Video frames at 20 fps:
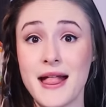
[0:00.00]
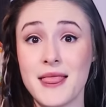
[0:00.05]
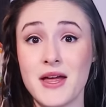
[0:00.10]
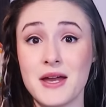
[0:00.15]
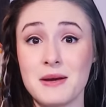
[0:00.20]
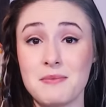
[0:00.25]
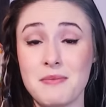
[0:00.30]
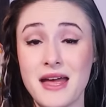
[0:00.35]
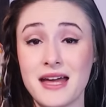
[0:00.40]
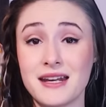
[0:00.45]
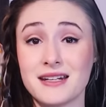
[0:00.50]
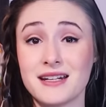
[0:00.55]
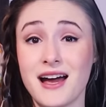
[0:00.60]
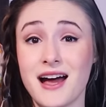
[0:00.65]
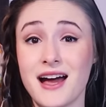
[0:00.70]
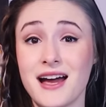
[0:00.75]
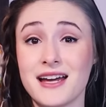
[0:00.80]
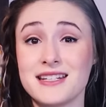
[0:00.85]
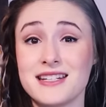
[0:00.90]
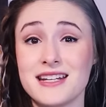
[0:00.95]
that
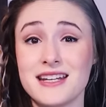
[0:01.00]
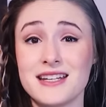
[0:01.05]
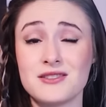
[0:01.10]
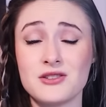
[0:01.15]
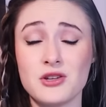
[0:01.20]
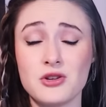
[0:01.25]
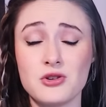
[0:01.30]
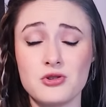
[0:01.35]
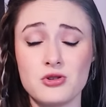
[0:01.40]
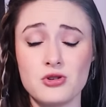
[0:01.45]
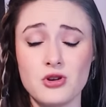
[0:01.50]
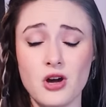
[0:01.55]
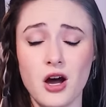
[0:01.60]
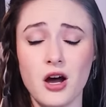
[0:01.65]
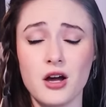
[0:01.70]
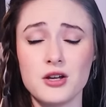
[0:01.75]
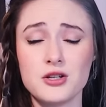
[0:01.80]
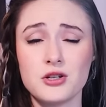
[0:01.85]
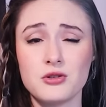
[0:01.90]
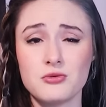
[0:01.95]
mankind is
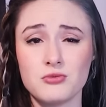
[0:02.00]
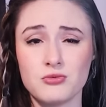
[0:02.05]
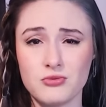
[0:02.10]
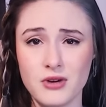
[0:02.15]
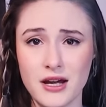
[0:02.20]
not